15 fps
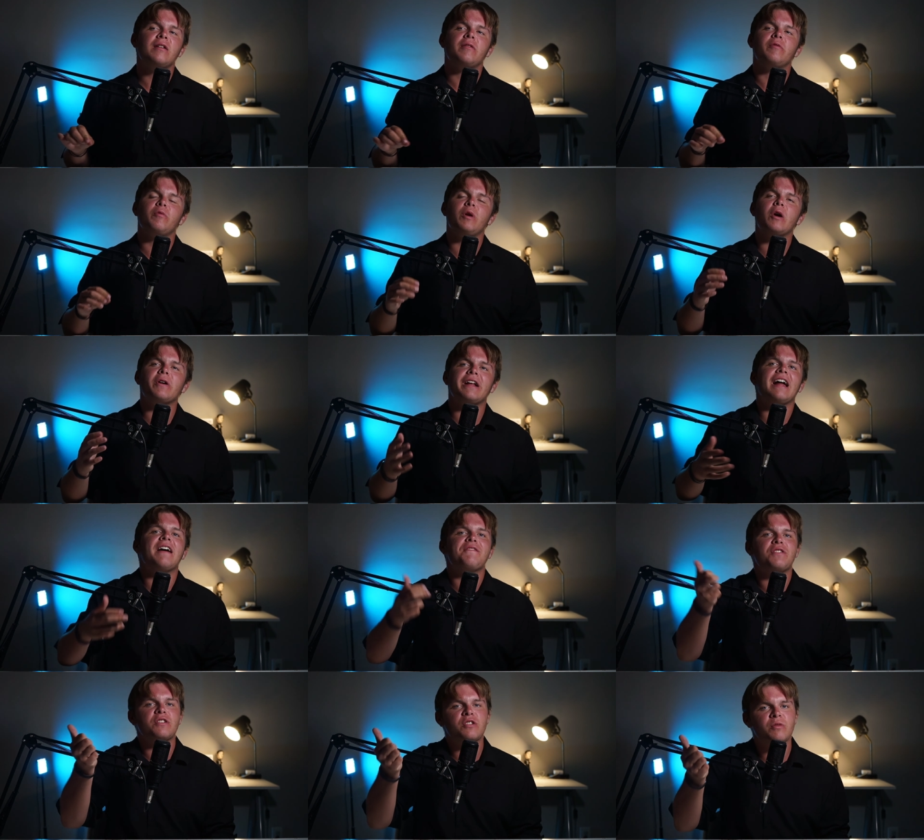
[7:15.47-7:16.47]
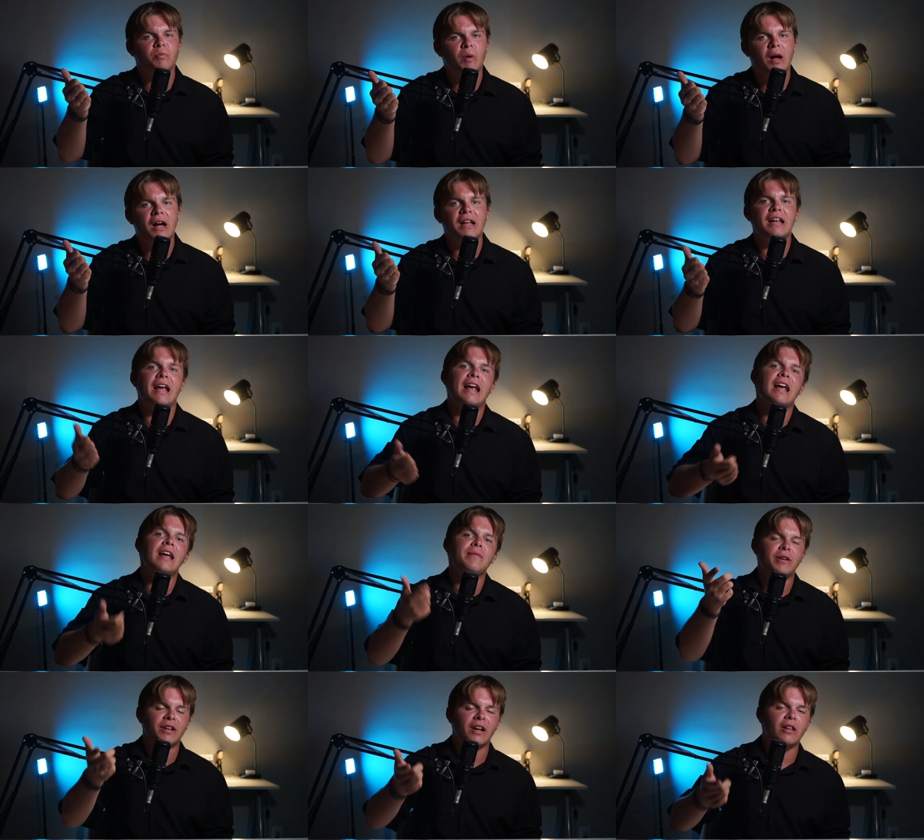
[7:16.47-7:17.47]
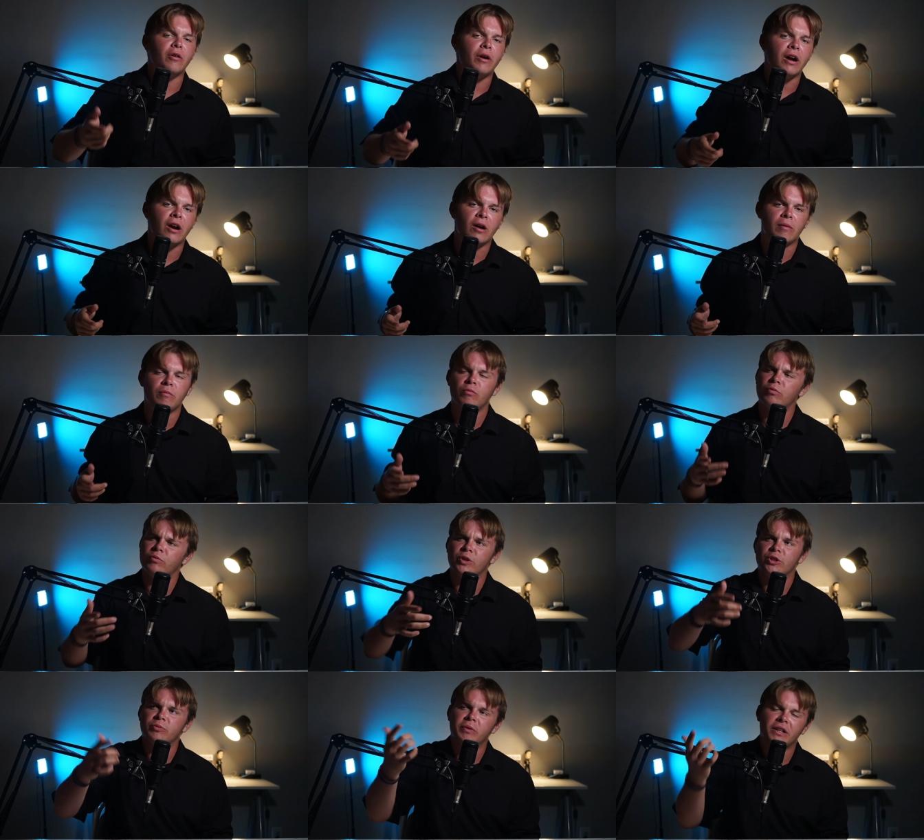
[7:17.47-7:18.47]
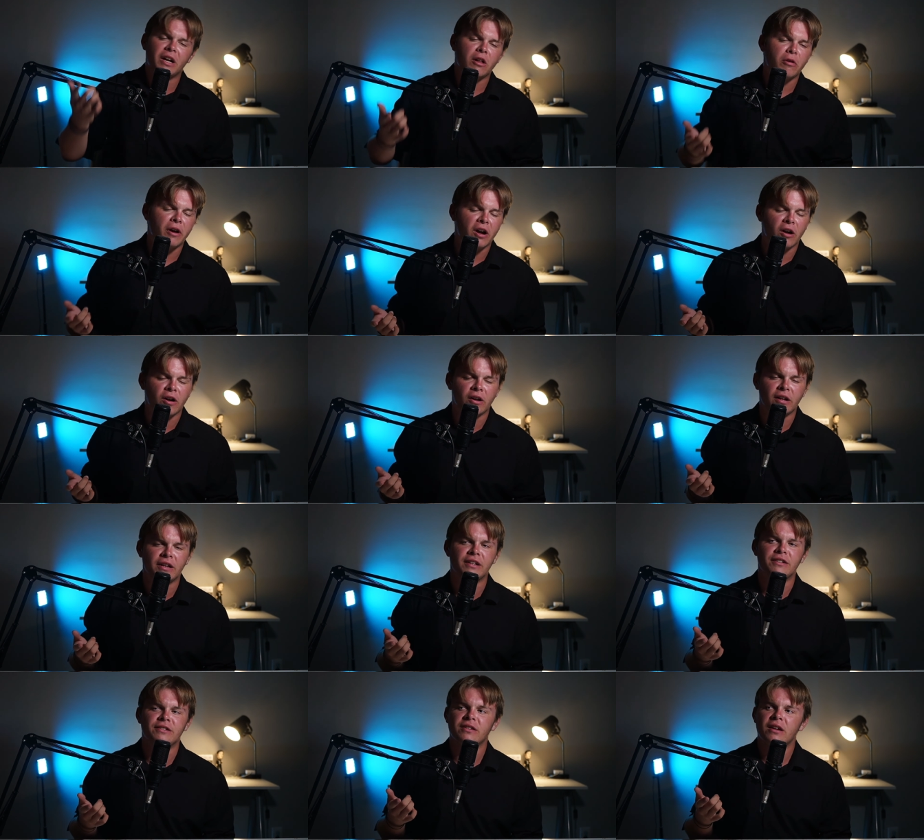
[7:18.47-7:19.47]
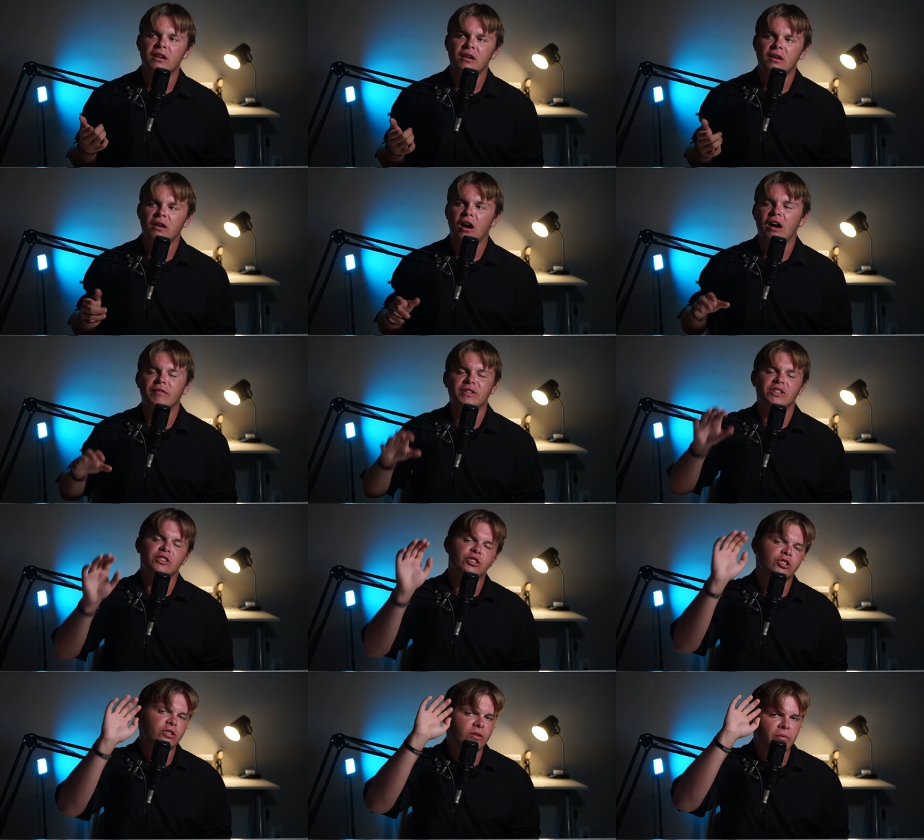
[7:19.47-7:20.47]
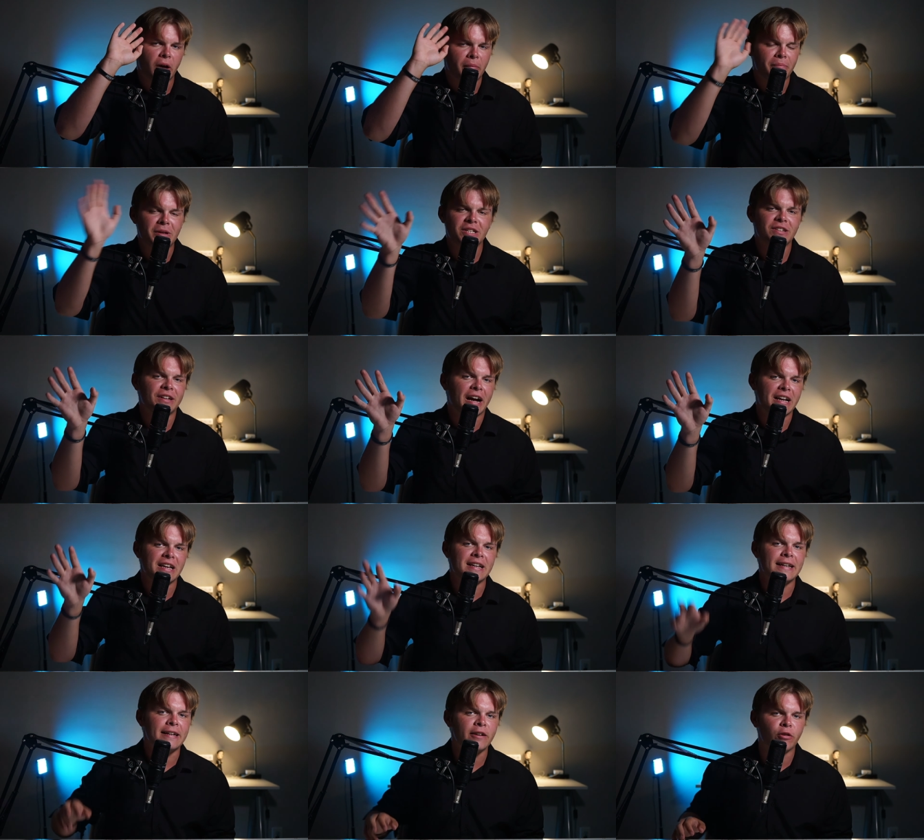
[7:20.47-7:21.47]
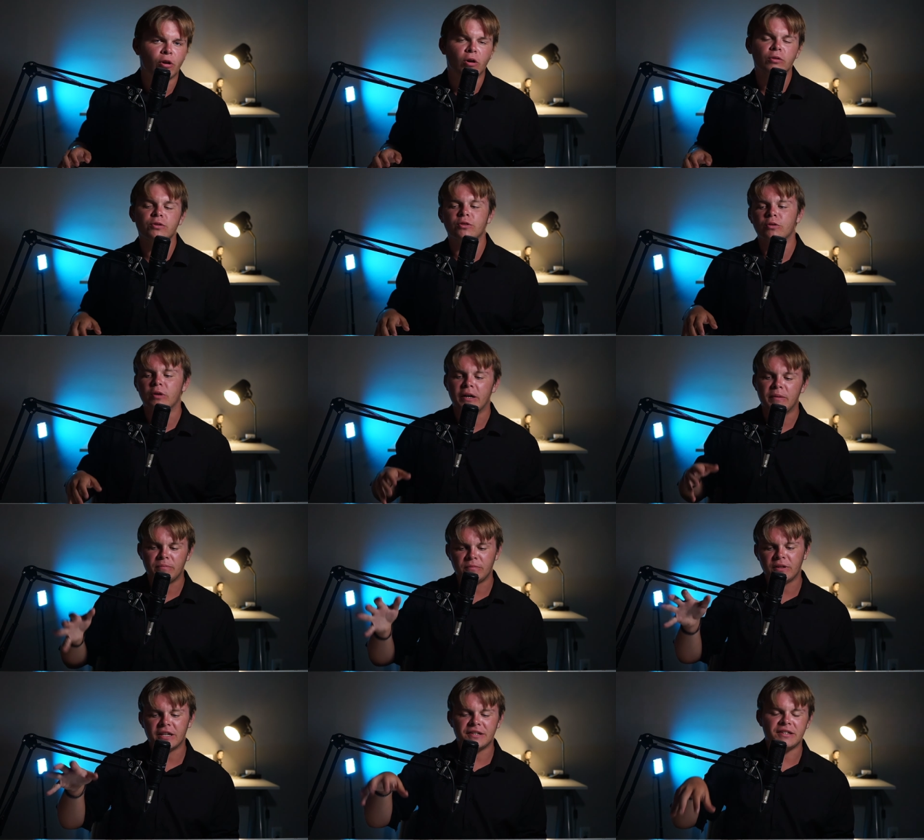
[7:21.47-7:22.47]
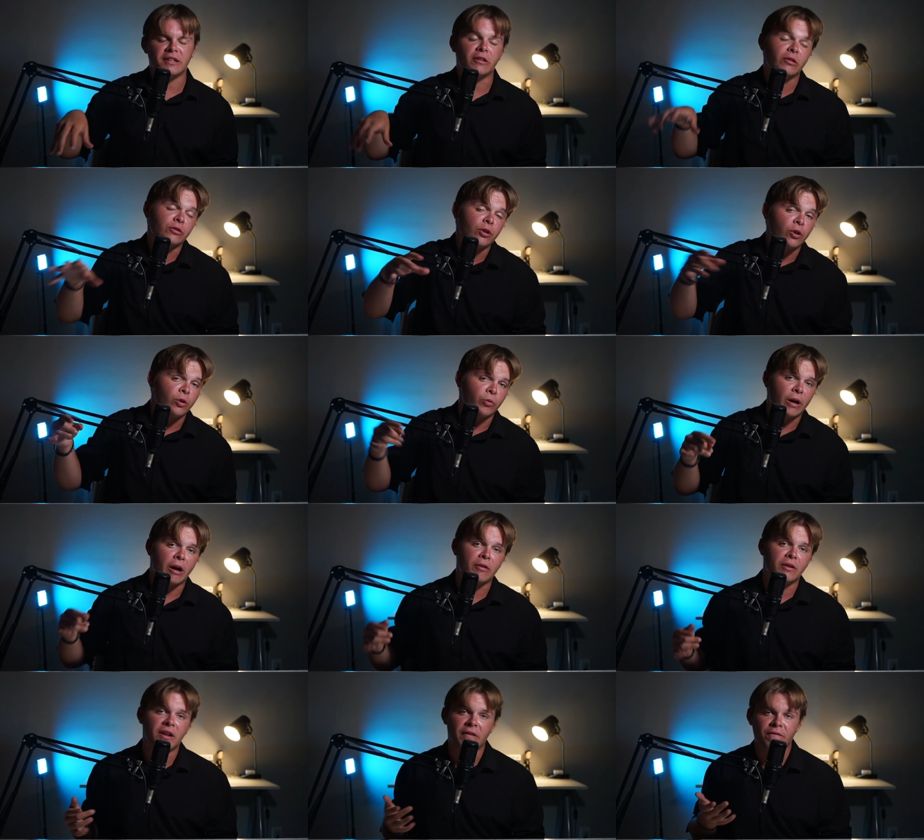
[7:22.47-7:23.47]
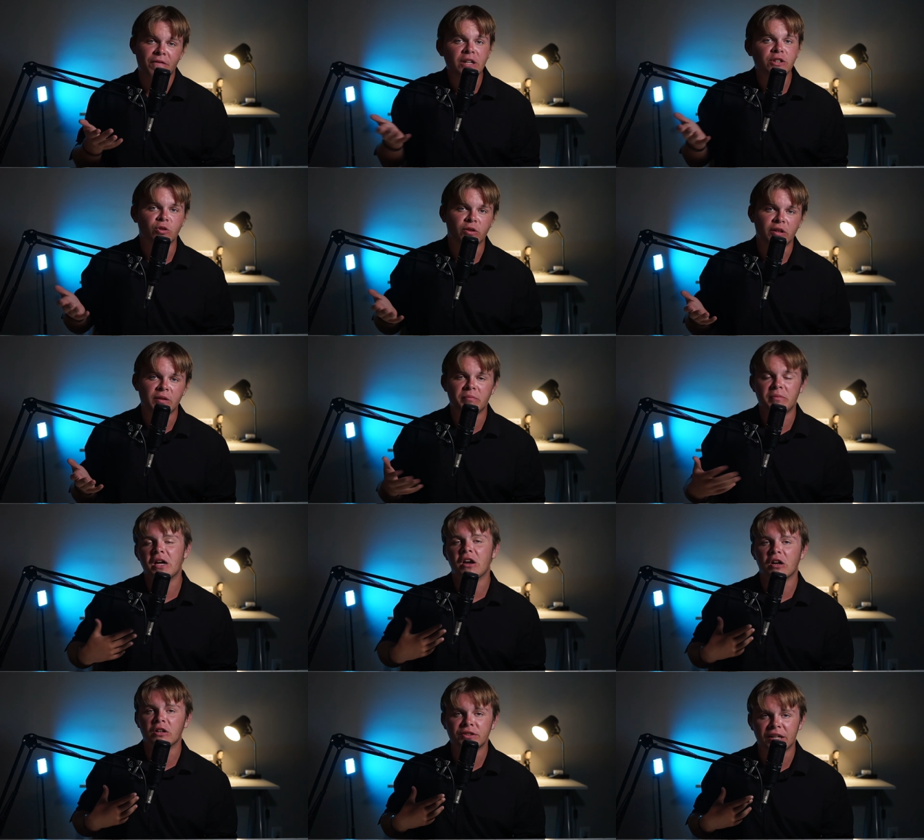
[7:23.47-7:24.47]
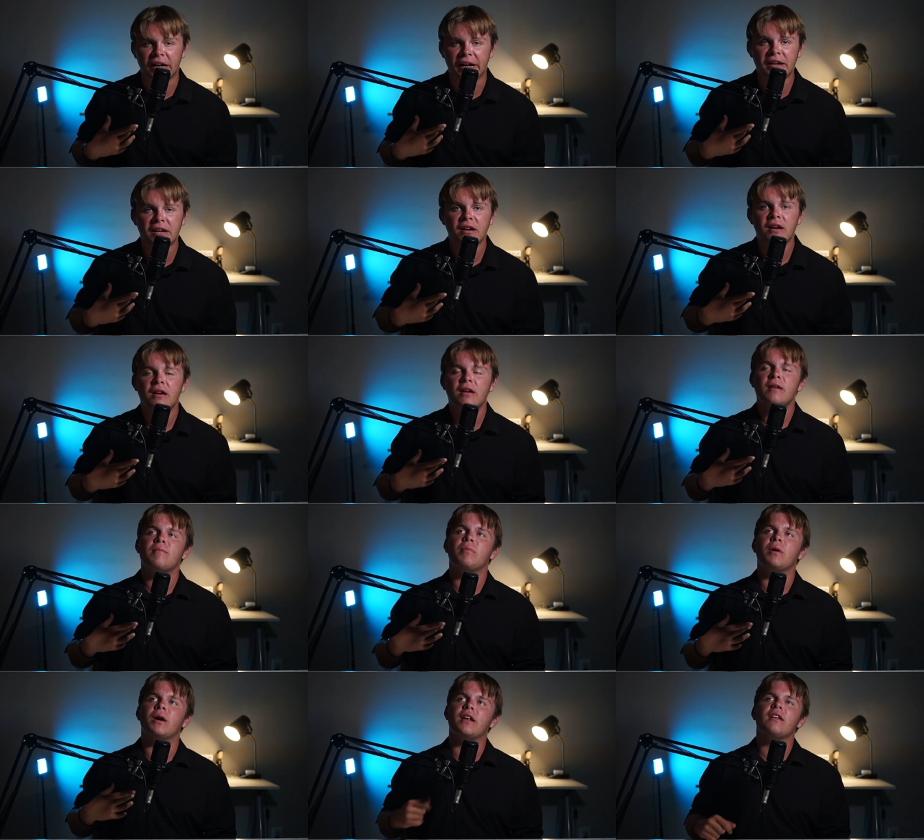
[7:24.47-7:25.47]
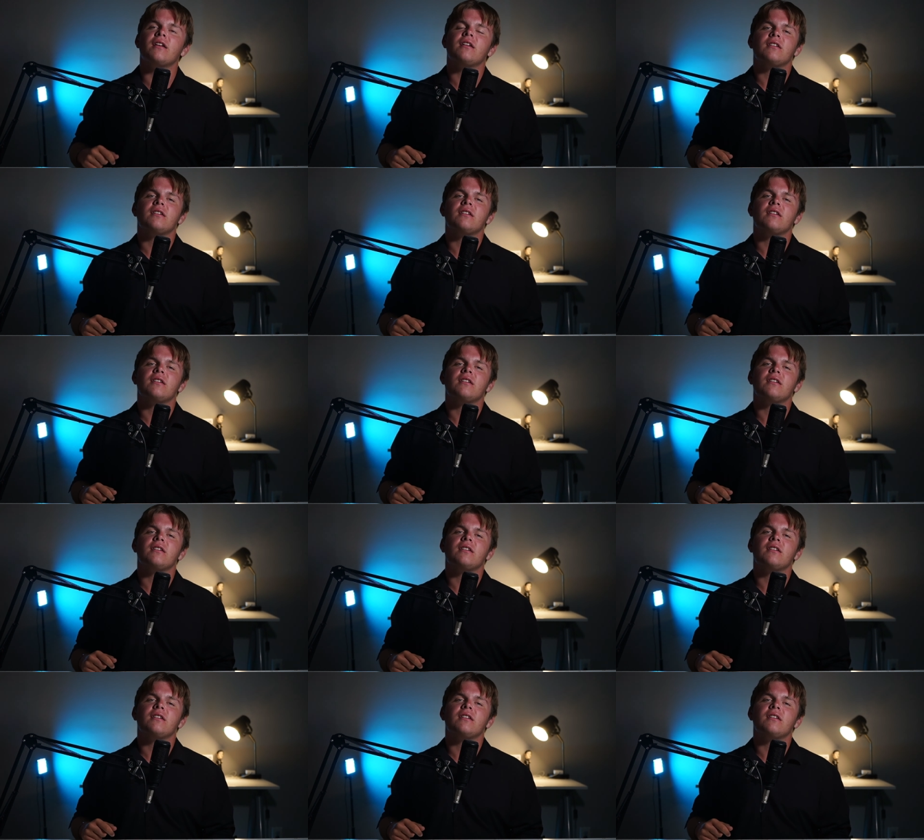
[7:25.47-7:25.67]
We already have The Spot and Miguel O'Hara, which Miguel O'Hara is obviously just a misguided hero, so I'm guessing he'll turn around eventually and be on our side. But